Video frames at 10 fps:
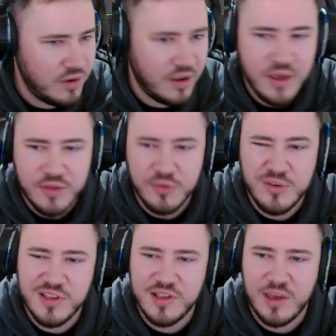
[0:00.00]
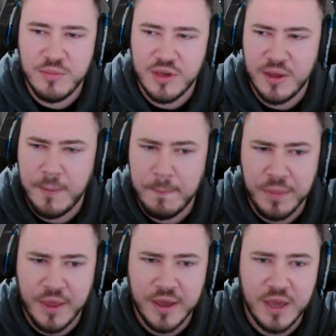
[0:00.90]
Yeah. Always the same shit.
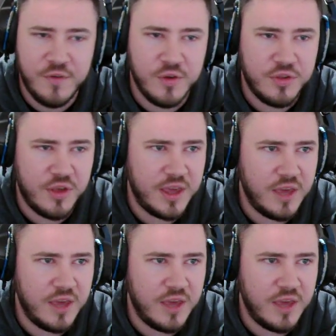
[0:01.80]
Like it feels like